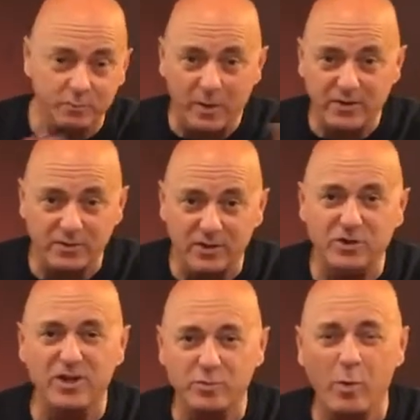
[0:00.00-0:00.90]
Basically
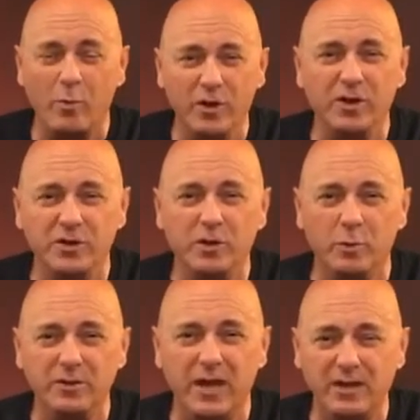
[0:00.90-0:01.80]
just what we're going to do
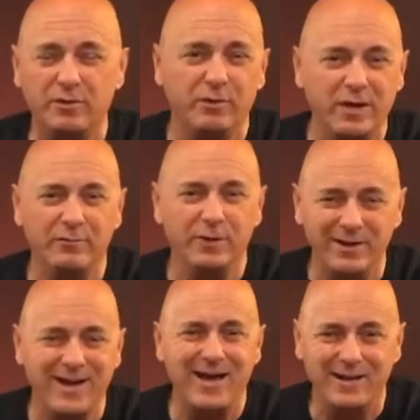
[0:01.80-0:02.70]
on day 3, and
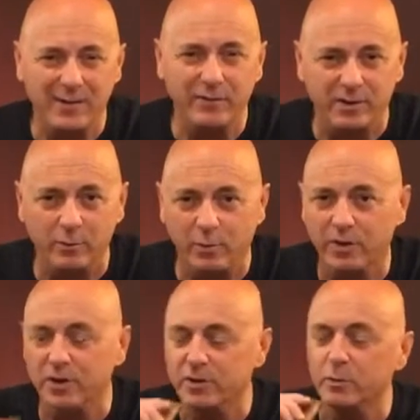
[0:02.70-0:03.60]
really not everything we're
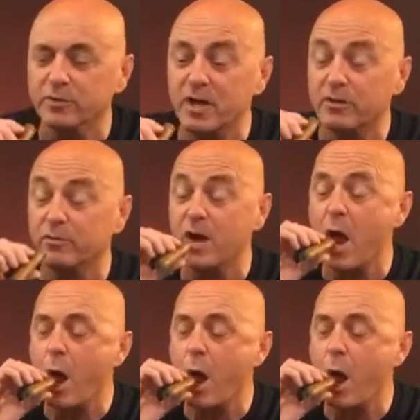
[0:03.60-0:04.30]
going to do on day 3.